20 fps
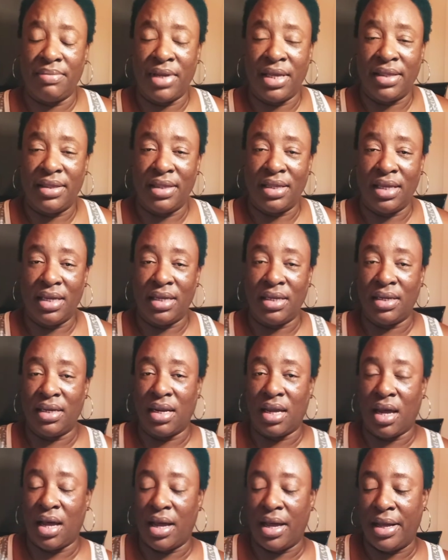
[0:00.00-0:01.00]
and then
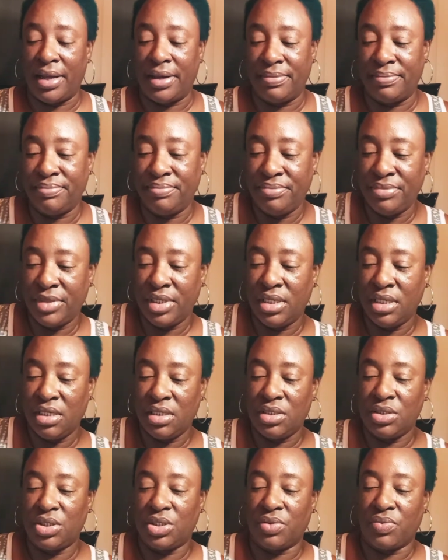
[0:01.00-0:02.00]

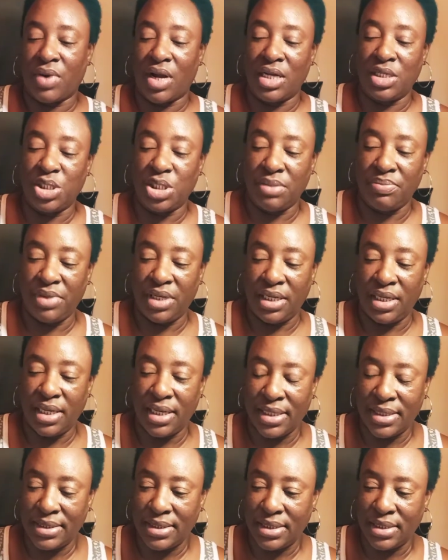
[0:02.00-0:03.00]
Taraji P.
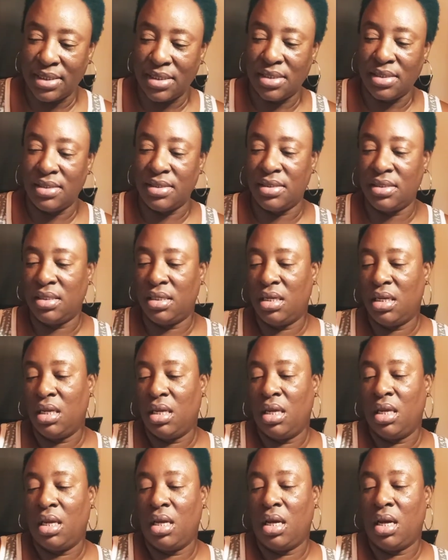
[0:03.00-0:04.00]
Henson,
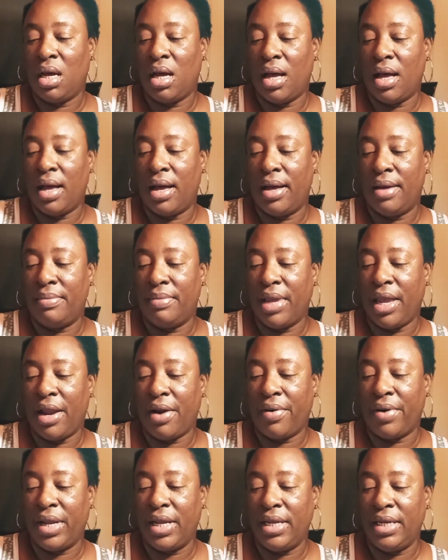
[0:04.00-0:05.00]

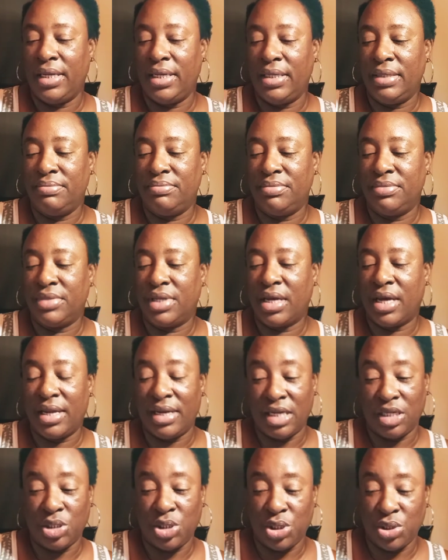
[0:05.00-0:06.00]
Harry
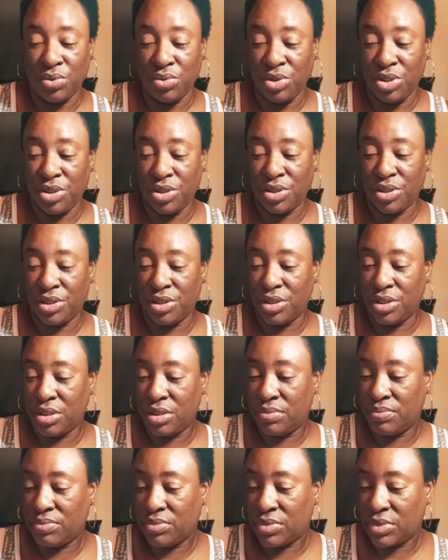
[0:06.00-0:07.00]
Connick Jr.,
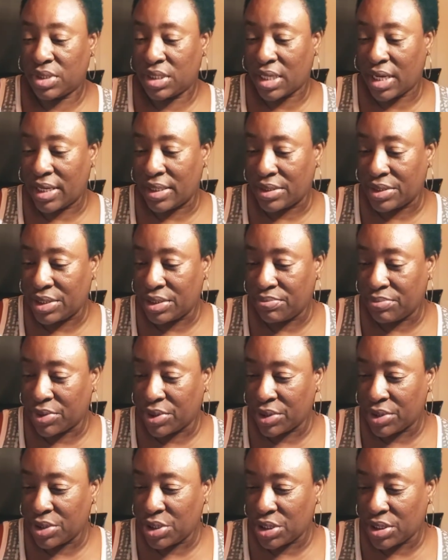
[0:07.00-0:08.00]
Titus
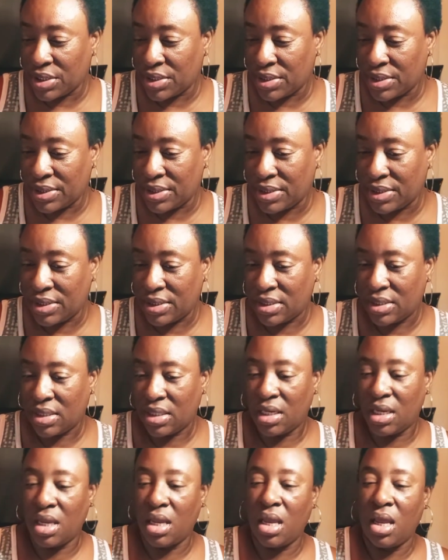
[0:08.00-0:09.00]
Burgess,
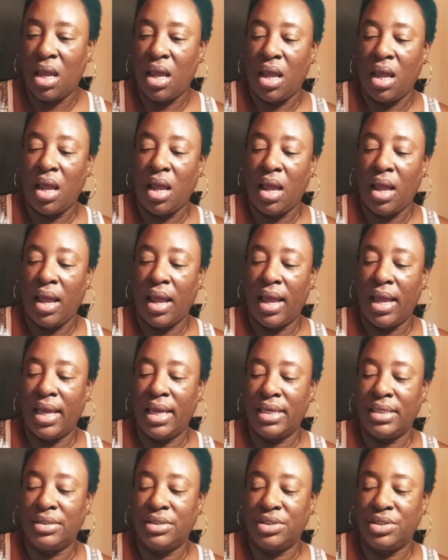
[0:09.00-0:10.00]

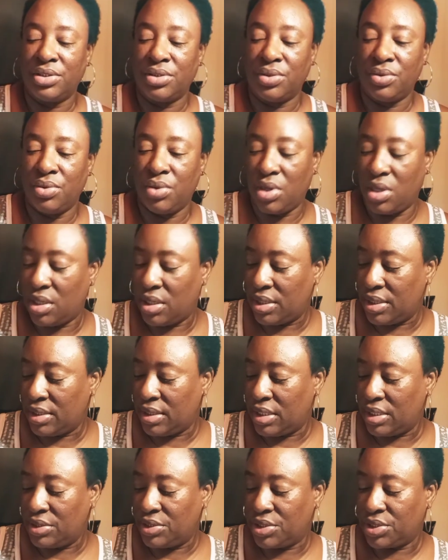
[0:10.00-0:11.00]
and so on
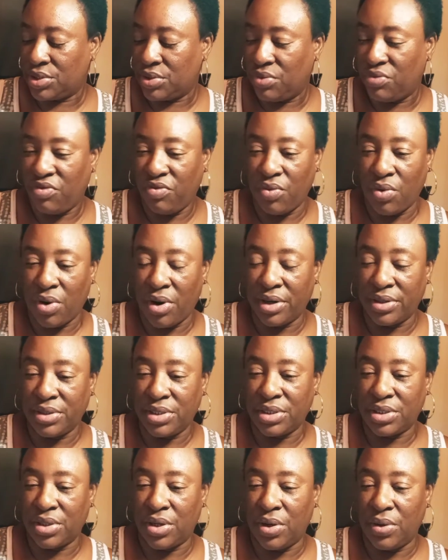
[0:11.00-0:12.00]
and so forth.
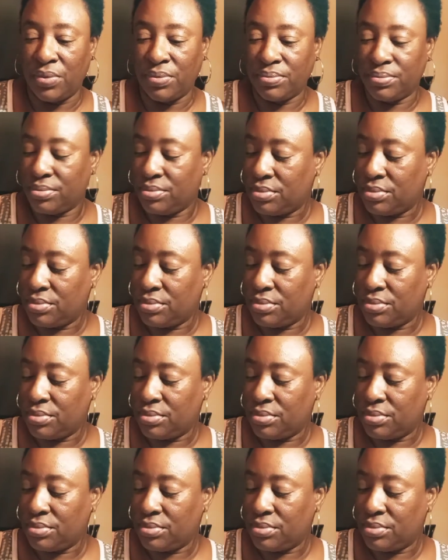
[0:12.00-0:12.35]
So,